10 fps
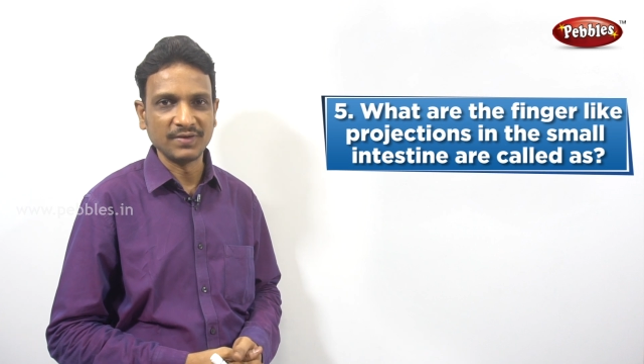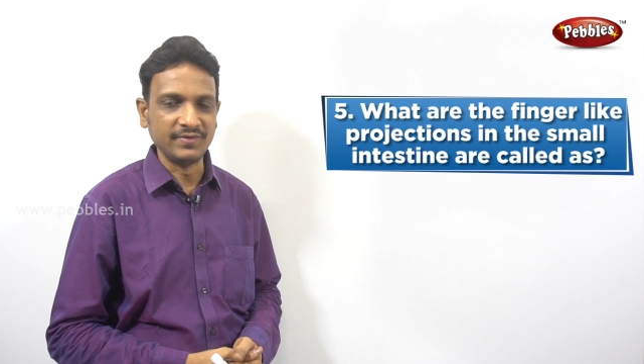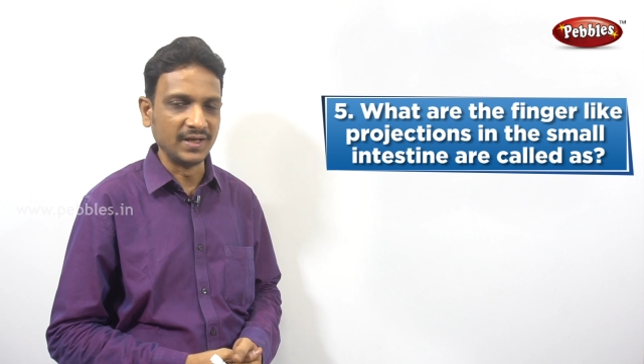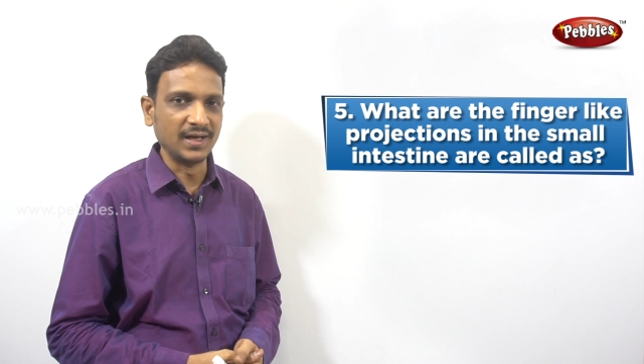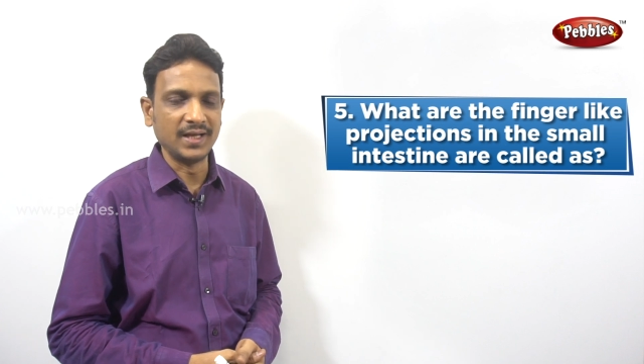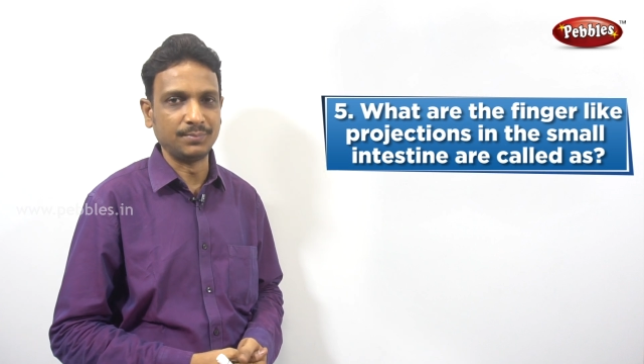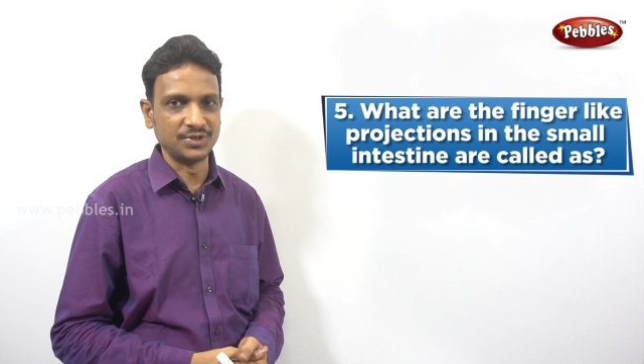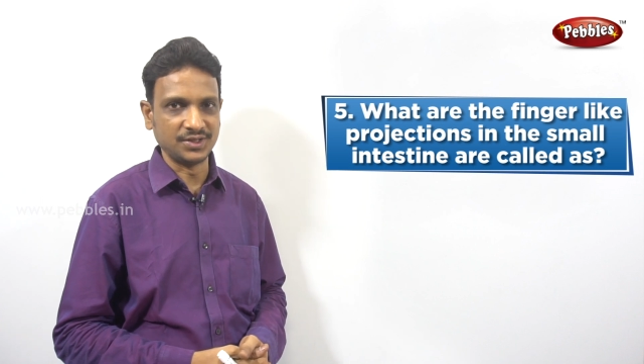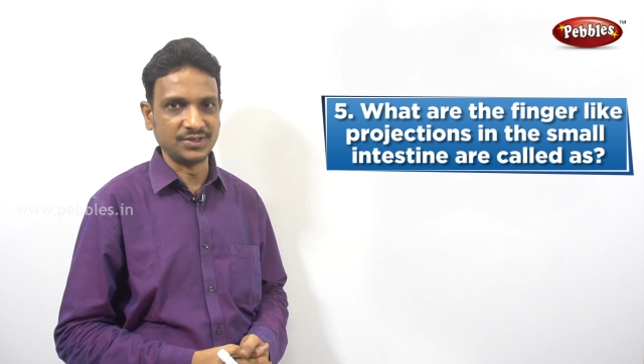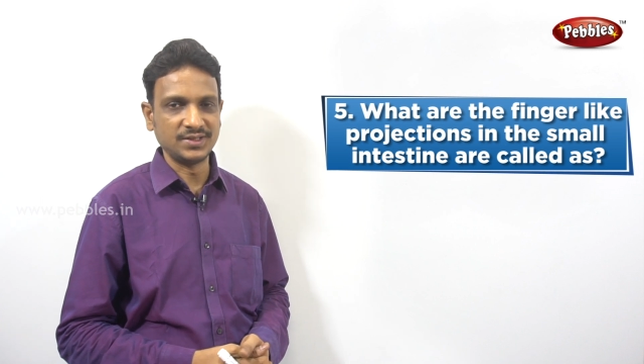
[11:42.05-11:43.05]
finger-like
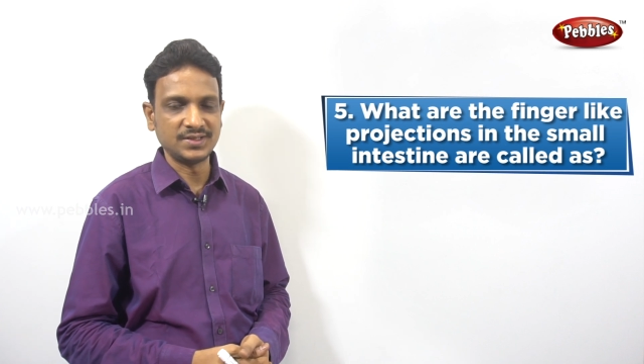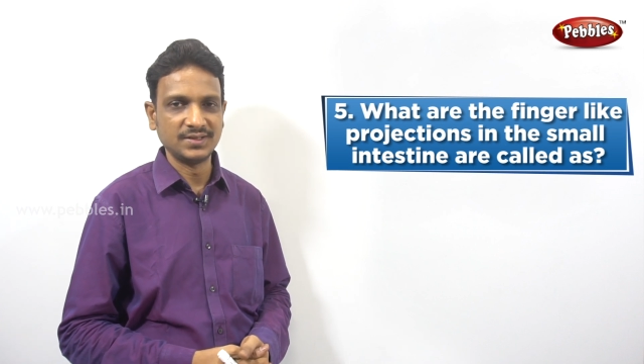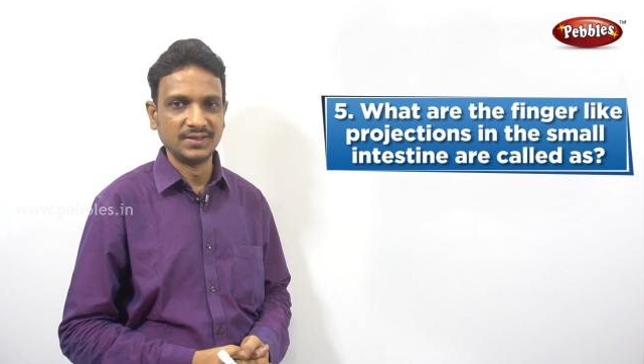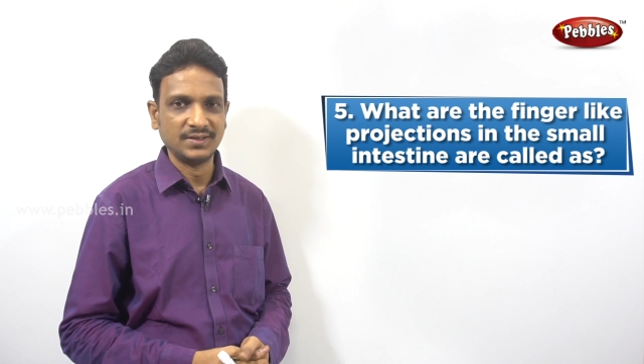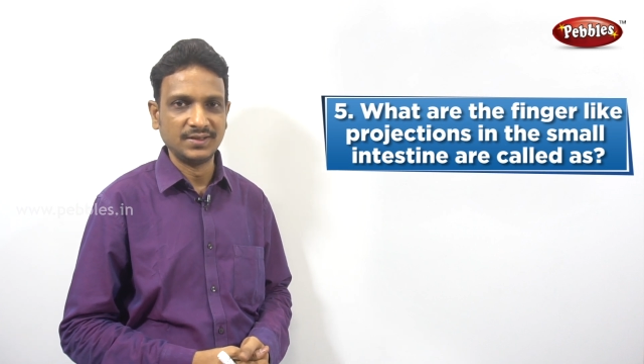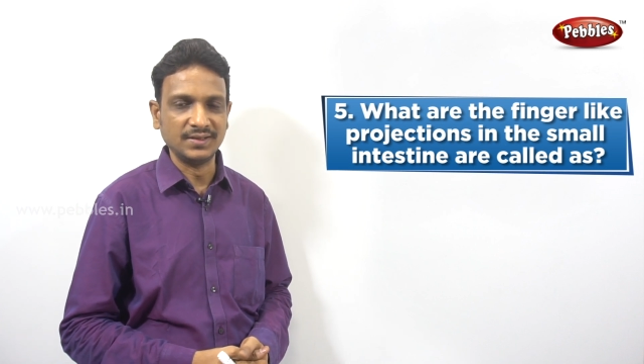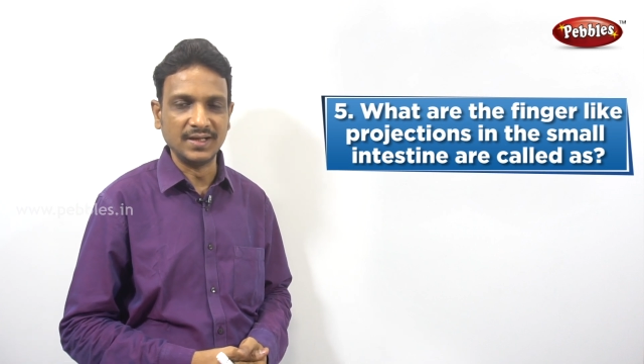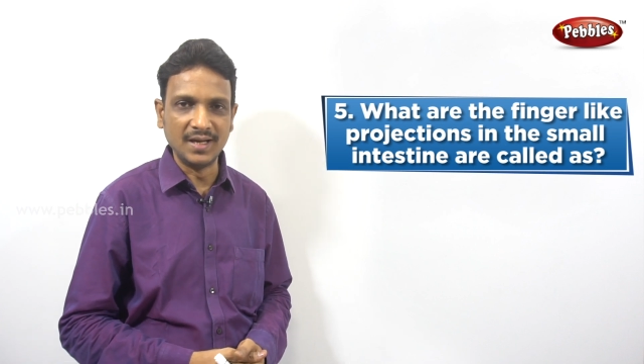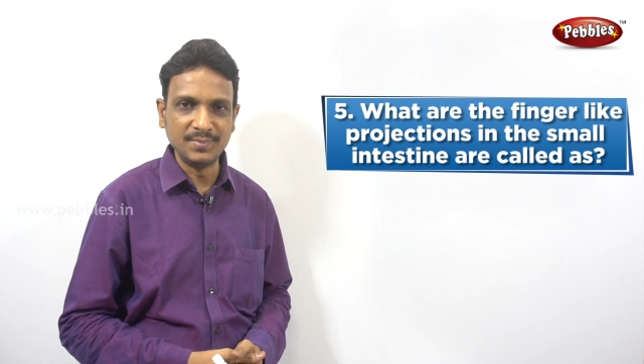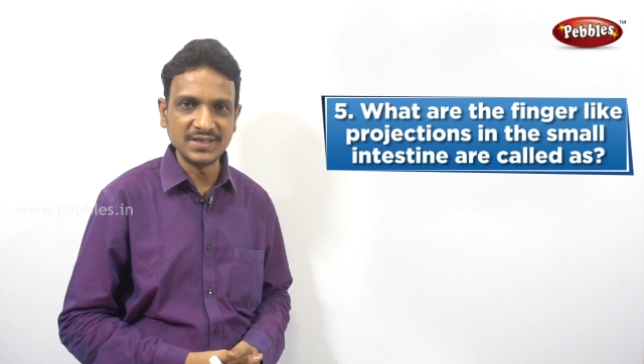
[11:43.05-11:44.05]
projections? The
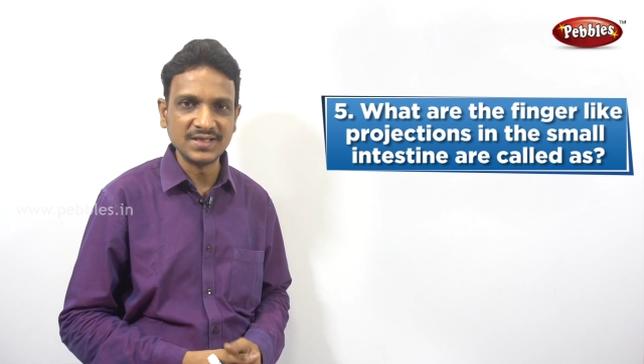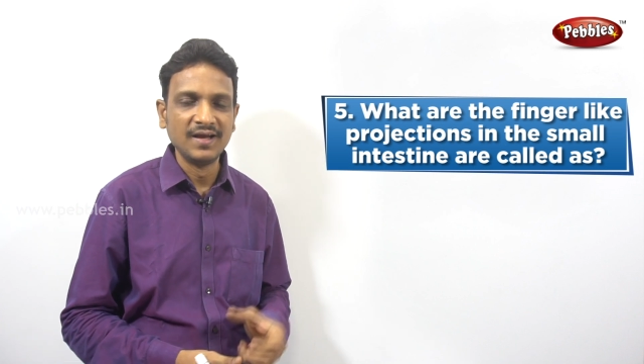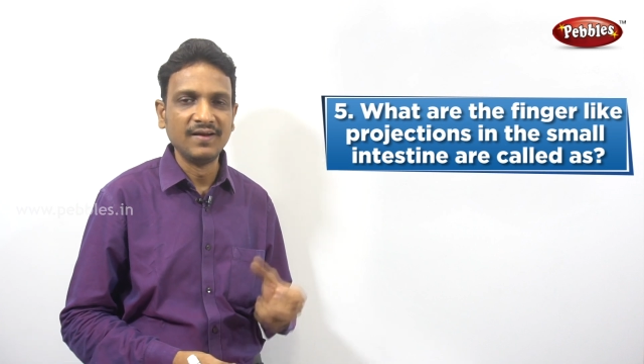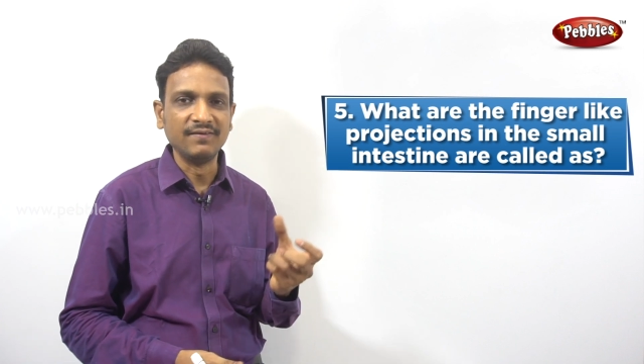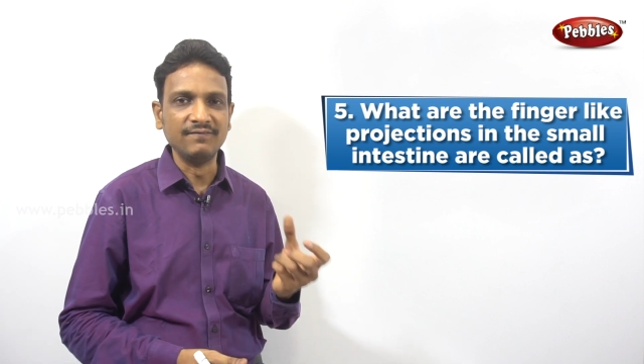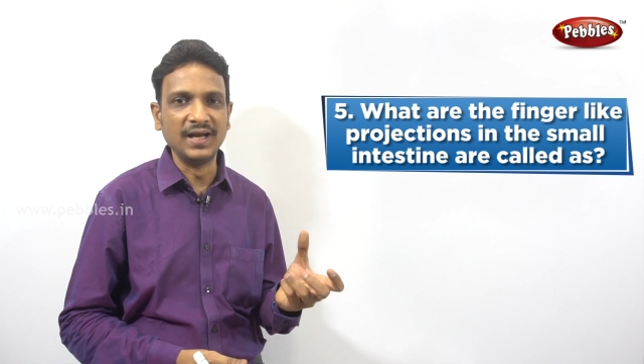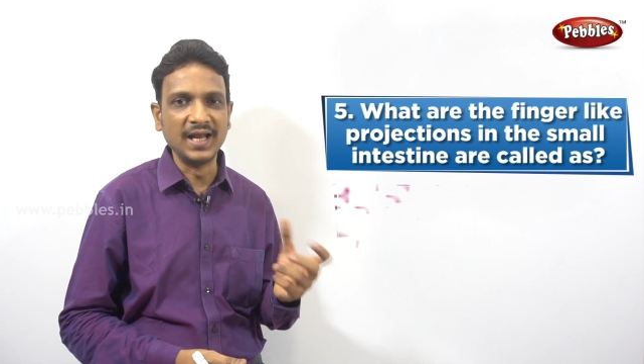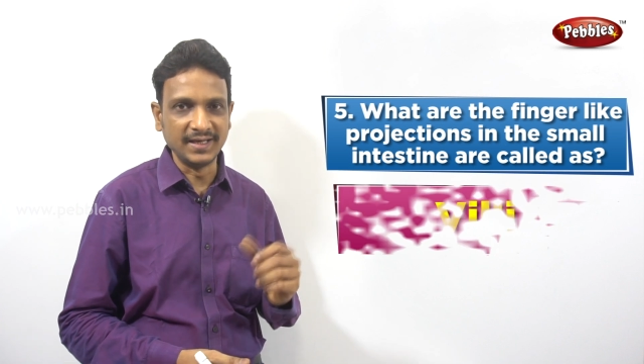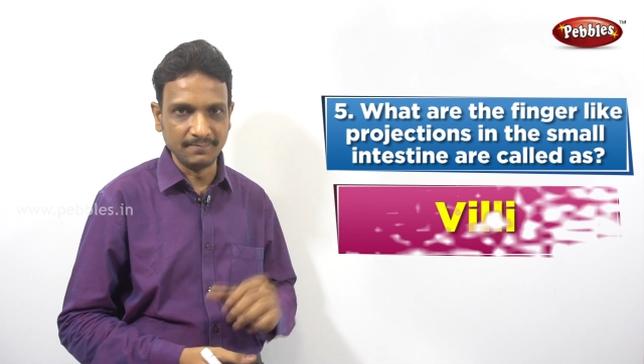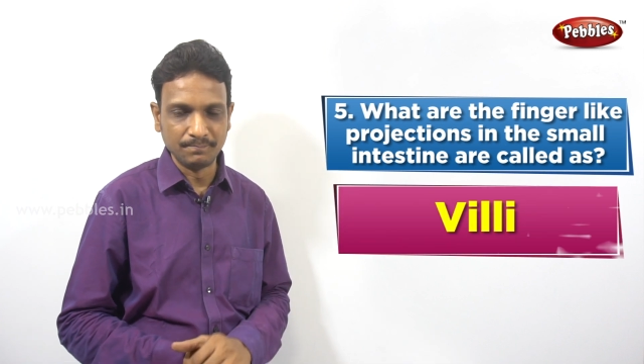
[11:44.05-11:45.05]
name is
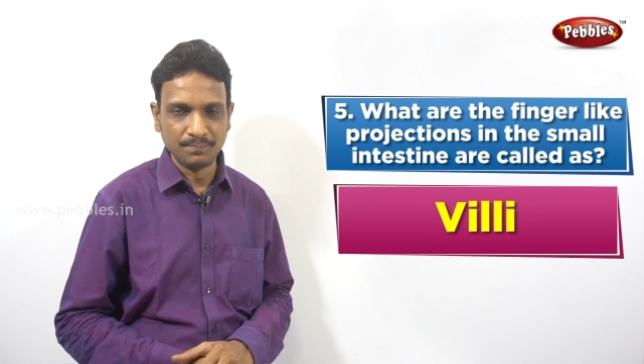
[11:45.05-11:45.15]
villi.